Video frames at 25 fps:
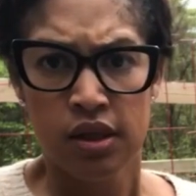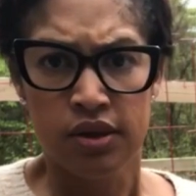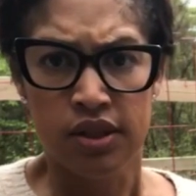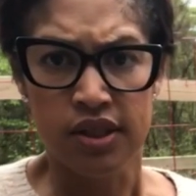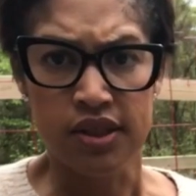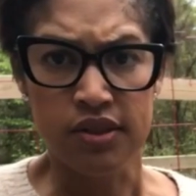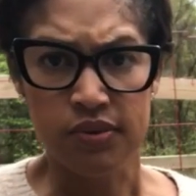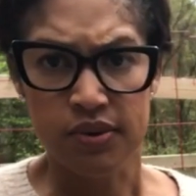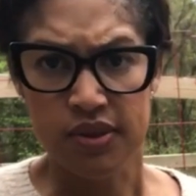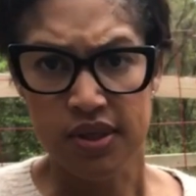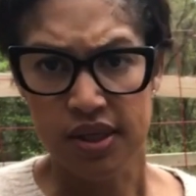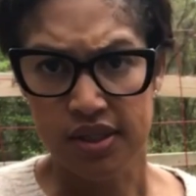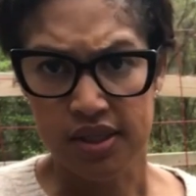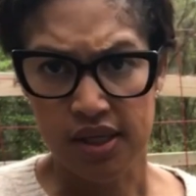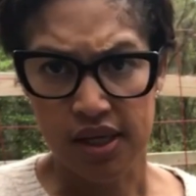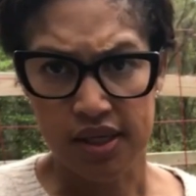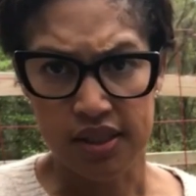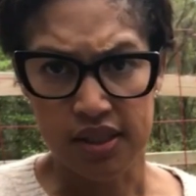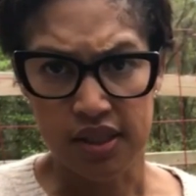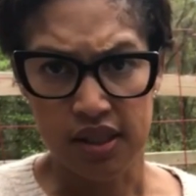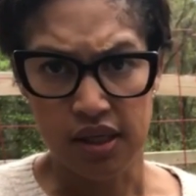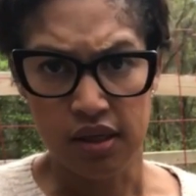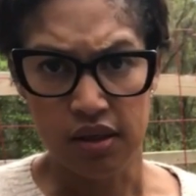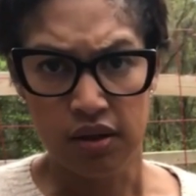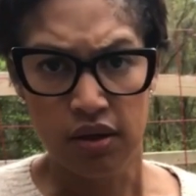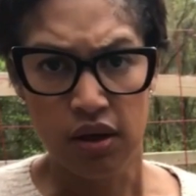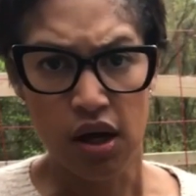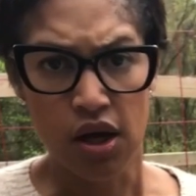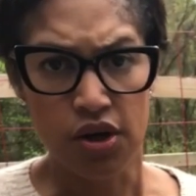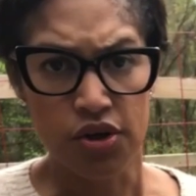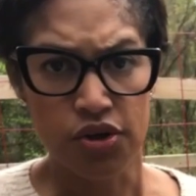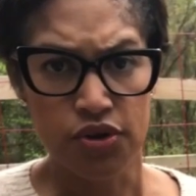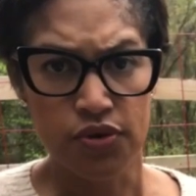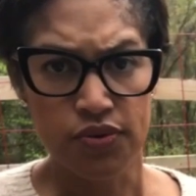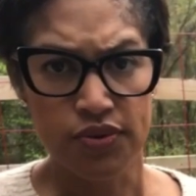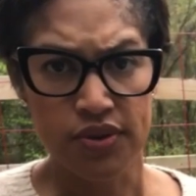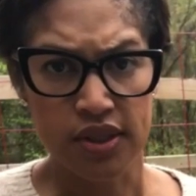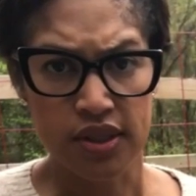this was his idea
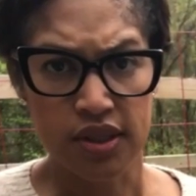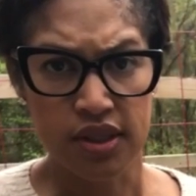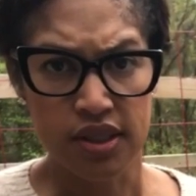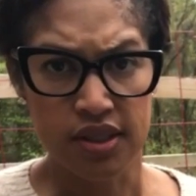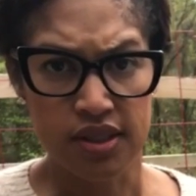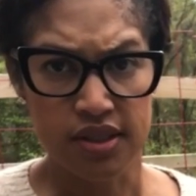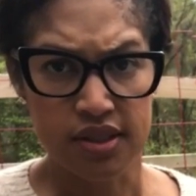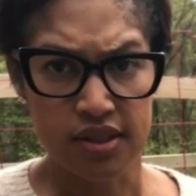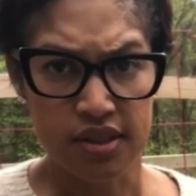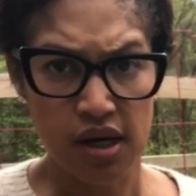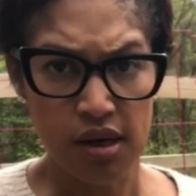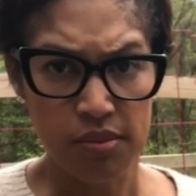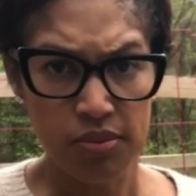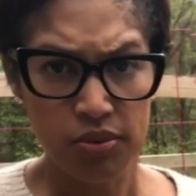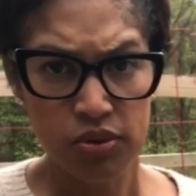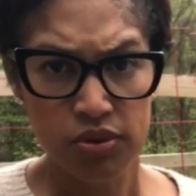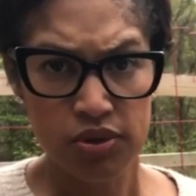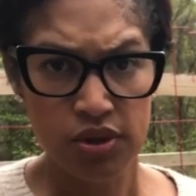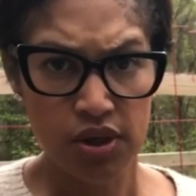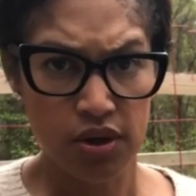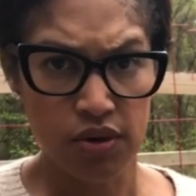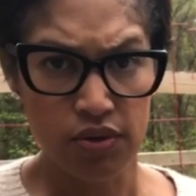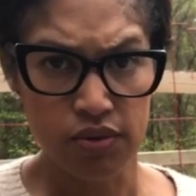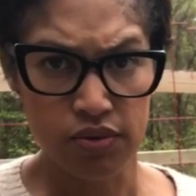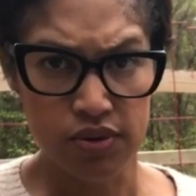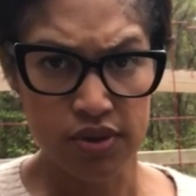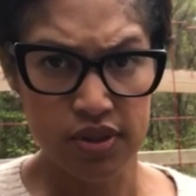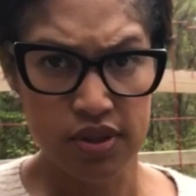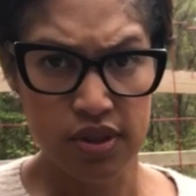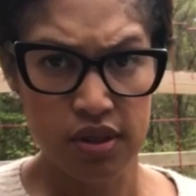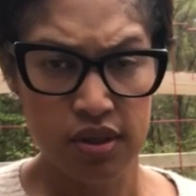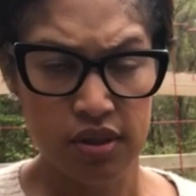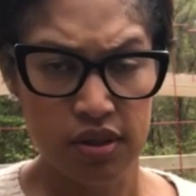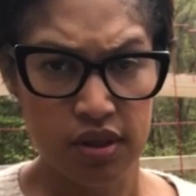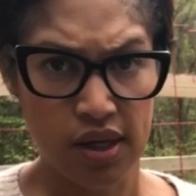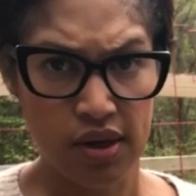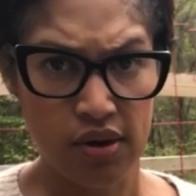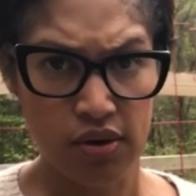on using these double
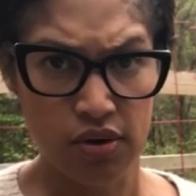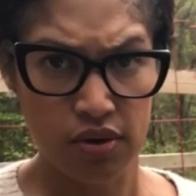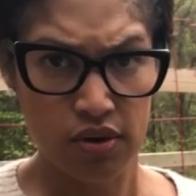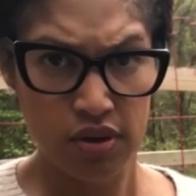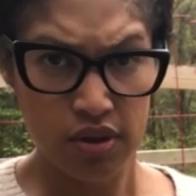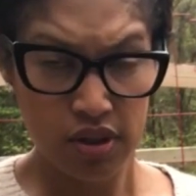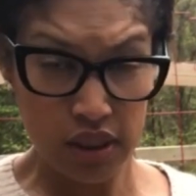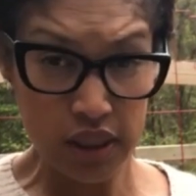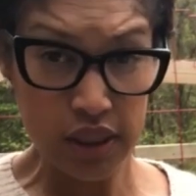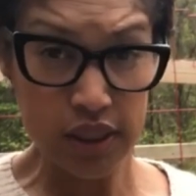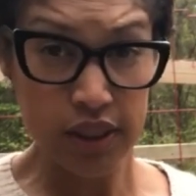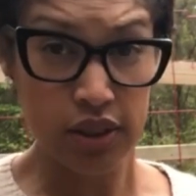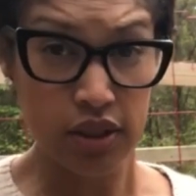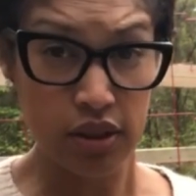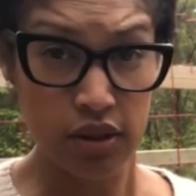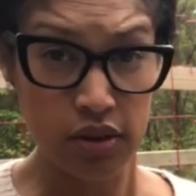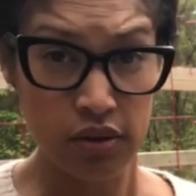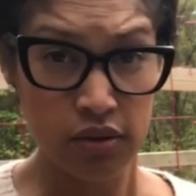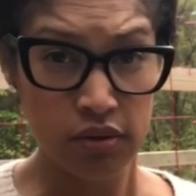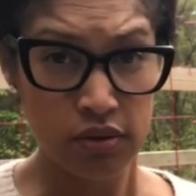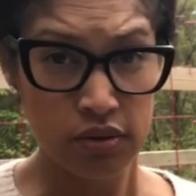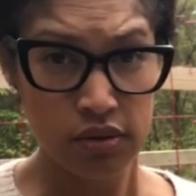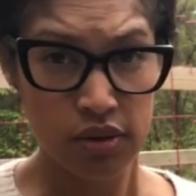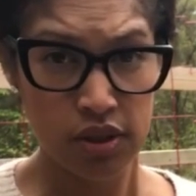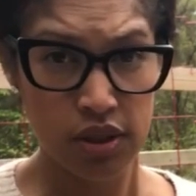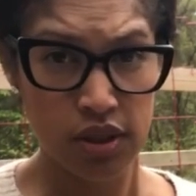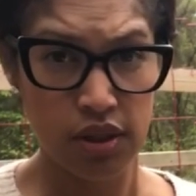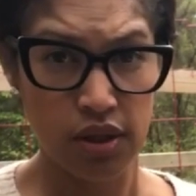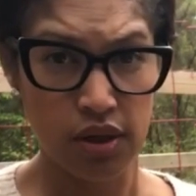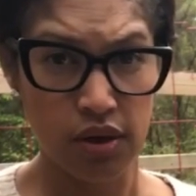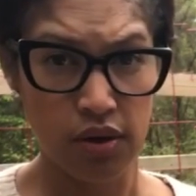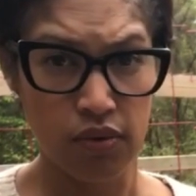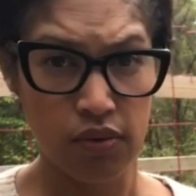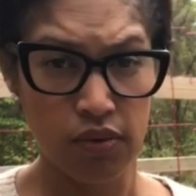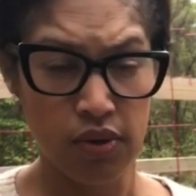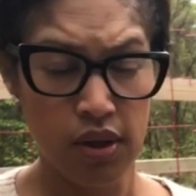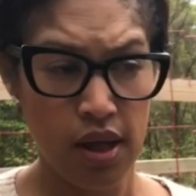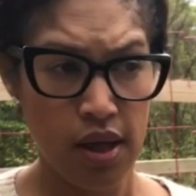totes that are clear, you
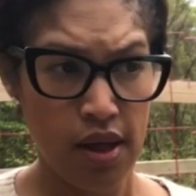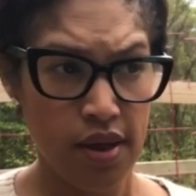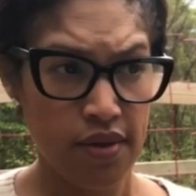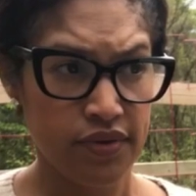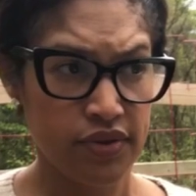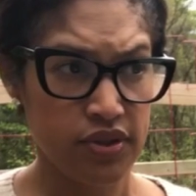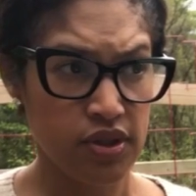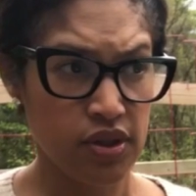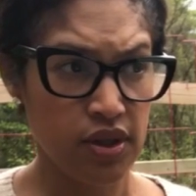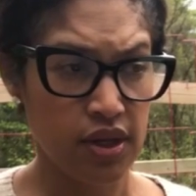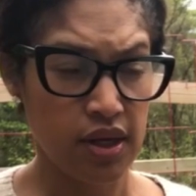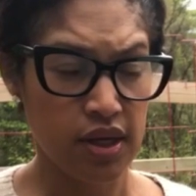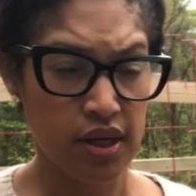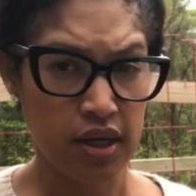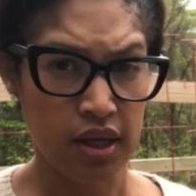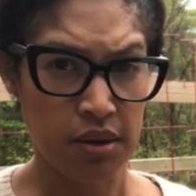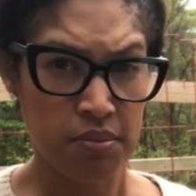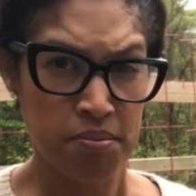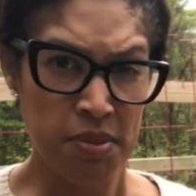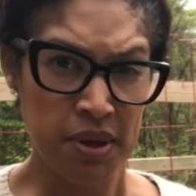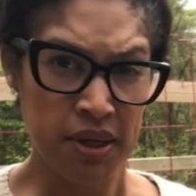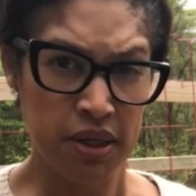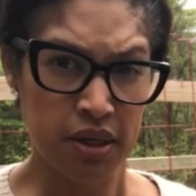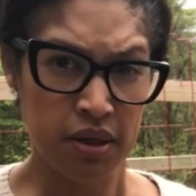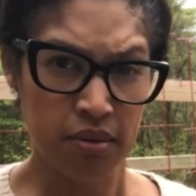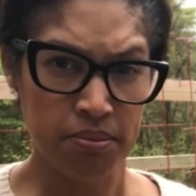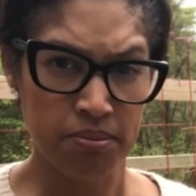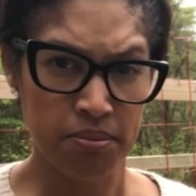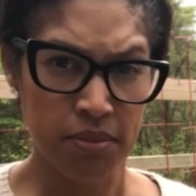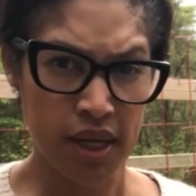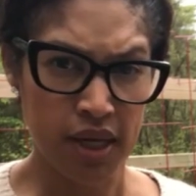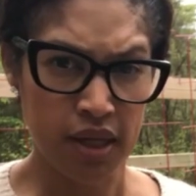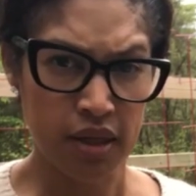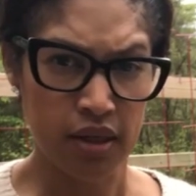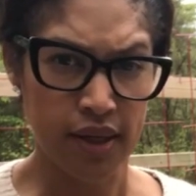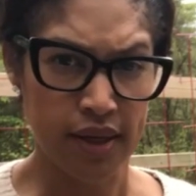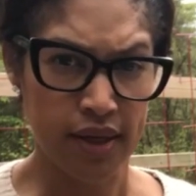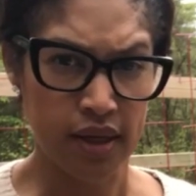know, so that it could
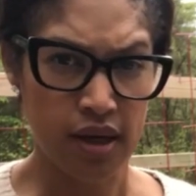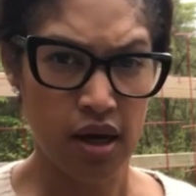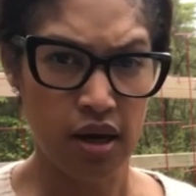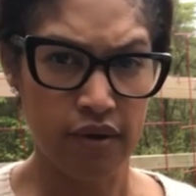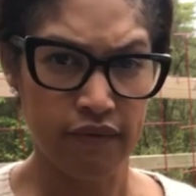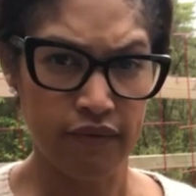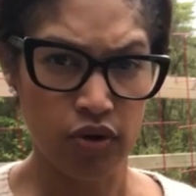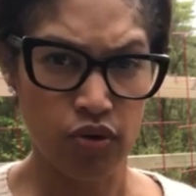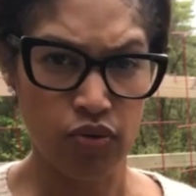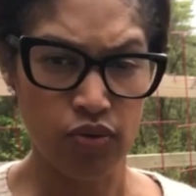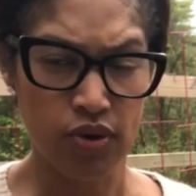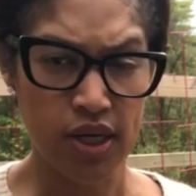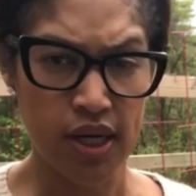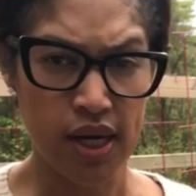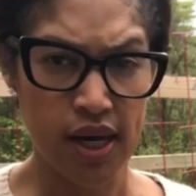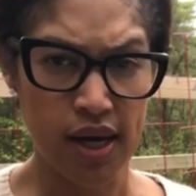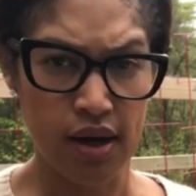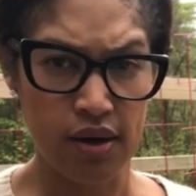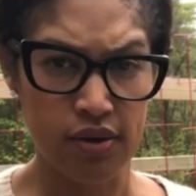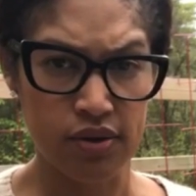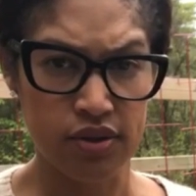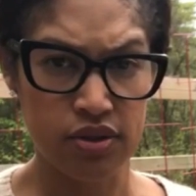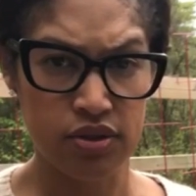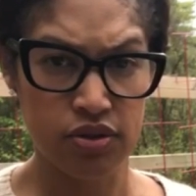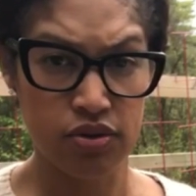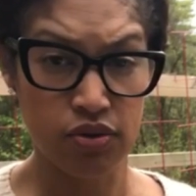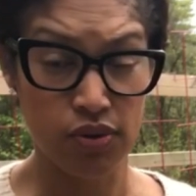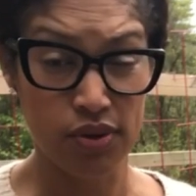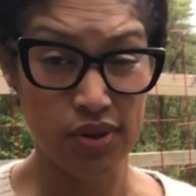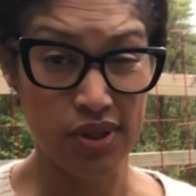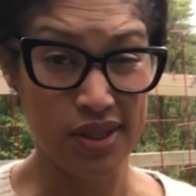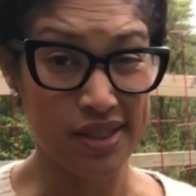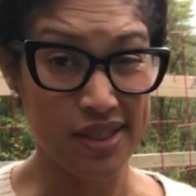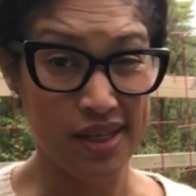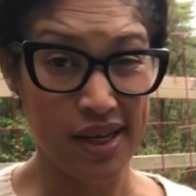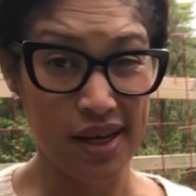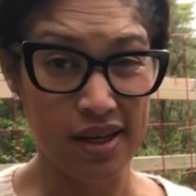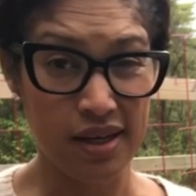make like kind of a greenhouse during
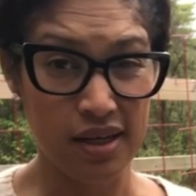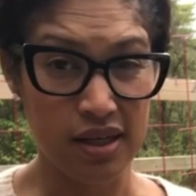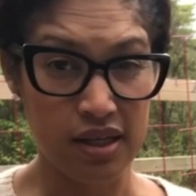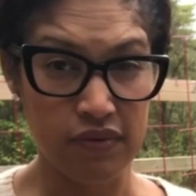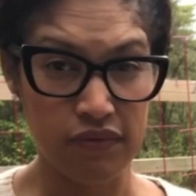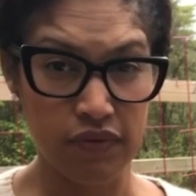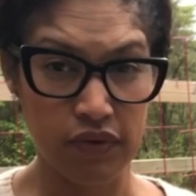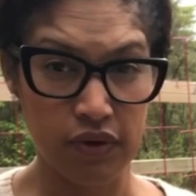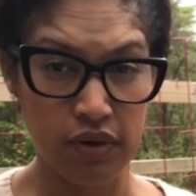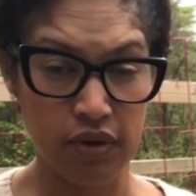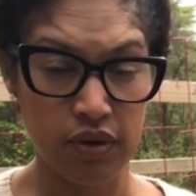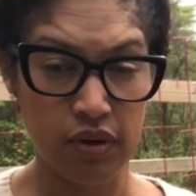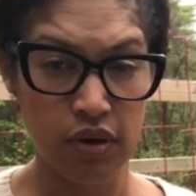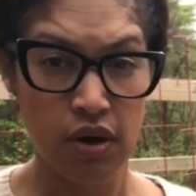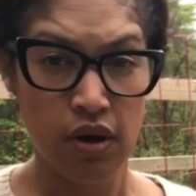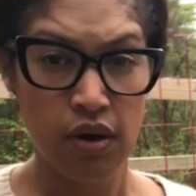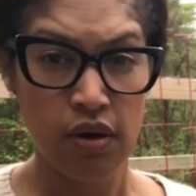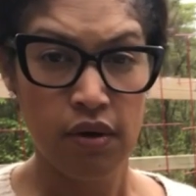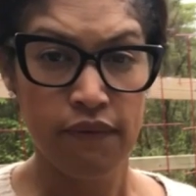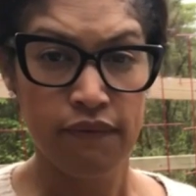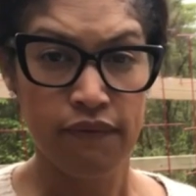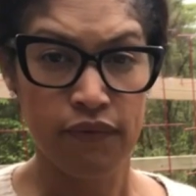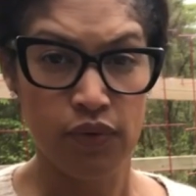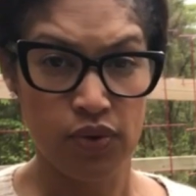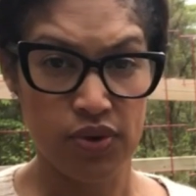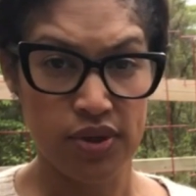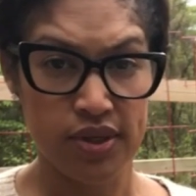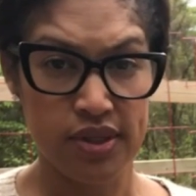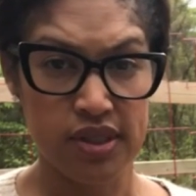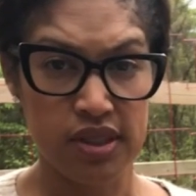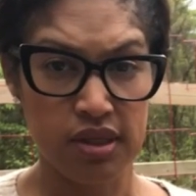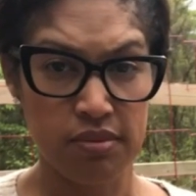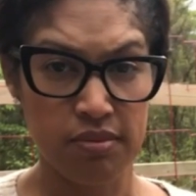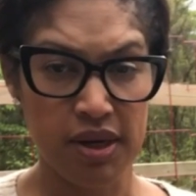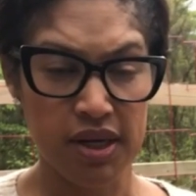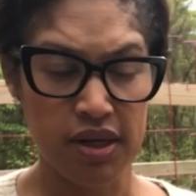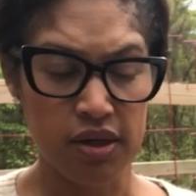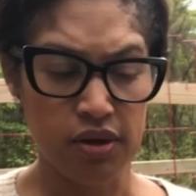the day even for these
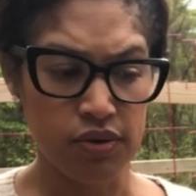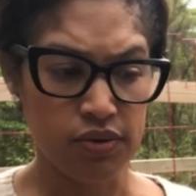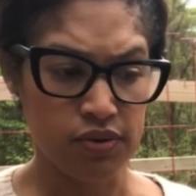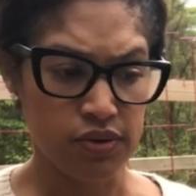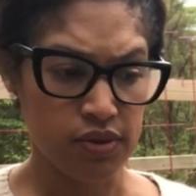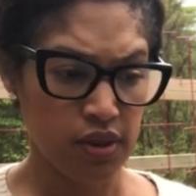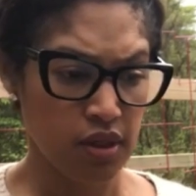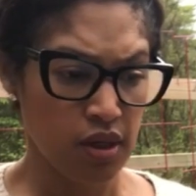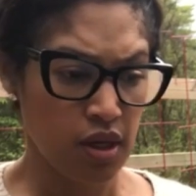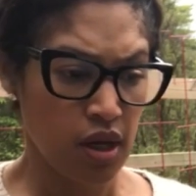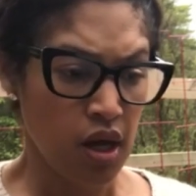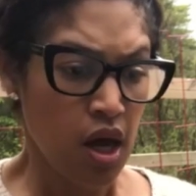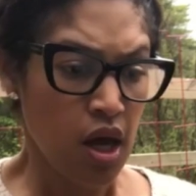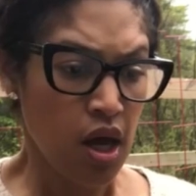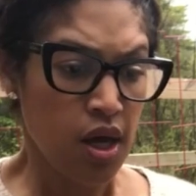tomatoes.